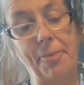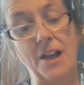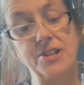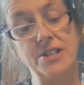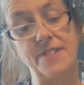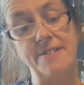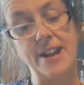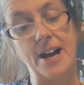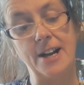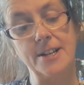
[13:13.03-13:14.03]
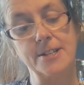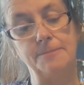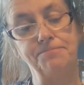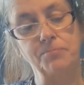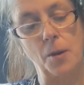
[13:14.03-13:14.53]
So it's very nice.
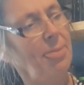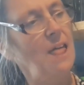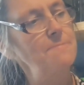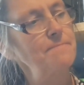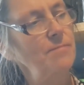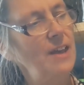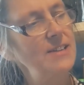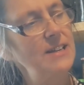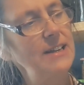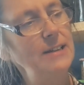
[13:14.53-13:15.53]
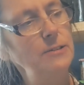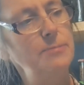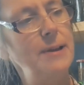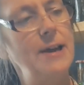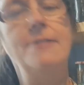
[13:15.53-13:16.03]
It's a little
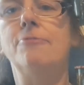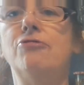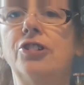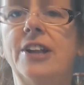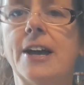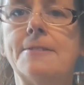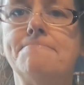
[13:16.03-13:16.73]
bit runny.